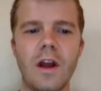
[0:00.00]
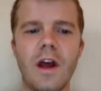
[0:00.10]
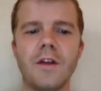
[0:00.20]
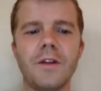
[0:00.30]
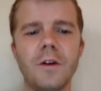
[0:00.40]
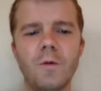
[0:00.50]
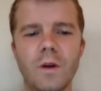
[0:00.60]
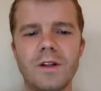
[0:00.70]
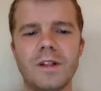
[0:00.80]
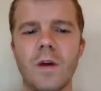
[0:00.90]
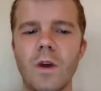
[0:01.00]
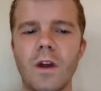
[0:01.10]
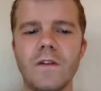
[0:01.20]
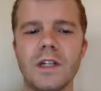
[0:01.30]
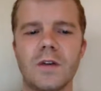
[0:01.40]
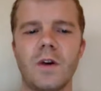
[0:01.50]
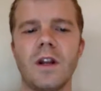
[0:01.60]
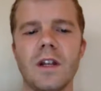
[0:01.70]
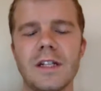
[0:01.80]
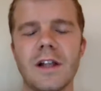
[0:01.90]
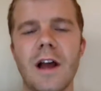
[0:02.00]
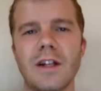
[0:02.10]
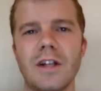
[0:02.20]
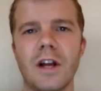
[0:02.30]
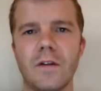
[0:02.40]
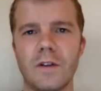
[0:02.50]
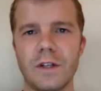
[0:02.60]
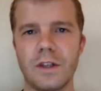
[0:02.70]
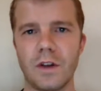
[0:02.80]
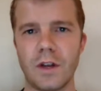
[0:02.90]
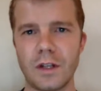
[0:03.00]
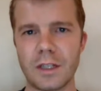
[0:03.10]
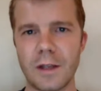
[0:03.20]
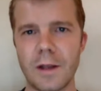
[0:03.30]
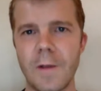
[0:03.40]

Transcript: And the third one is that we have just created a Slack channel for students.